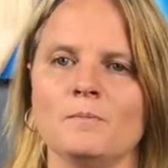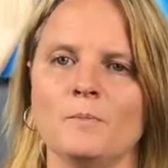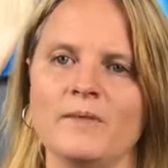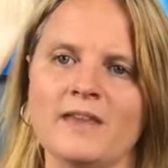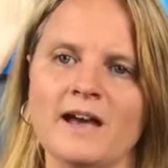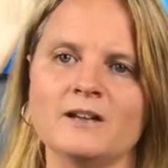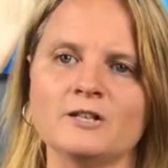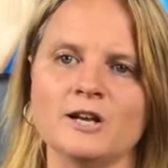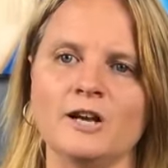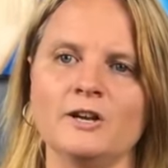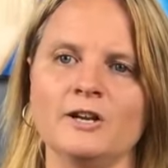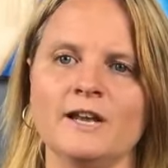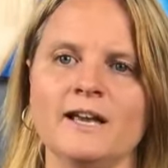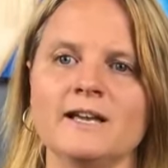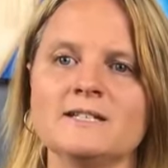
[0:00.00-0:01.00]
without
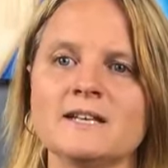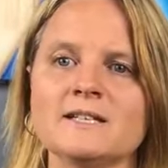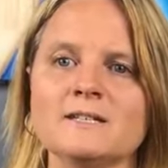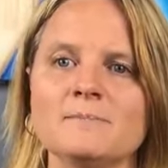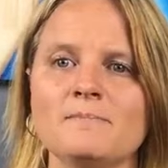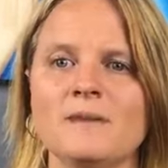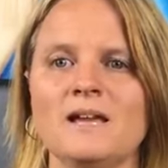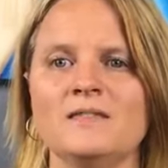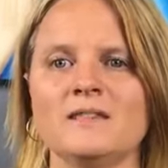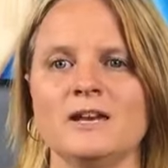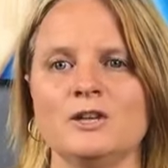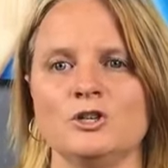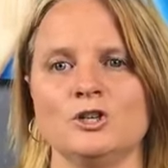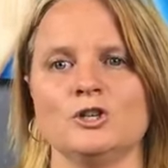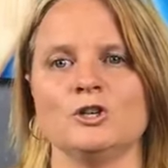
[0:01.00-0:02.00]
diluting it doesn't mean
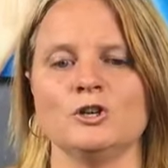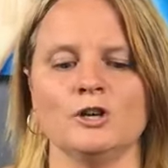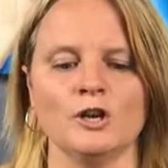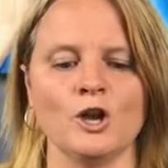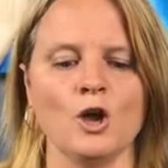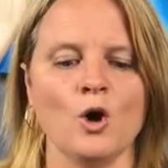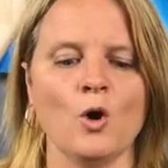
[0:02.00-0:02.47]
that you should.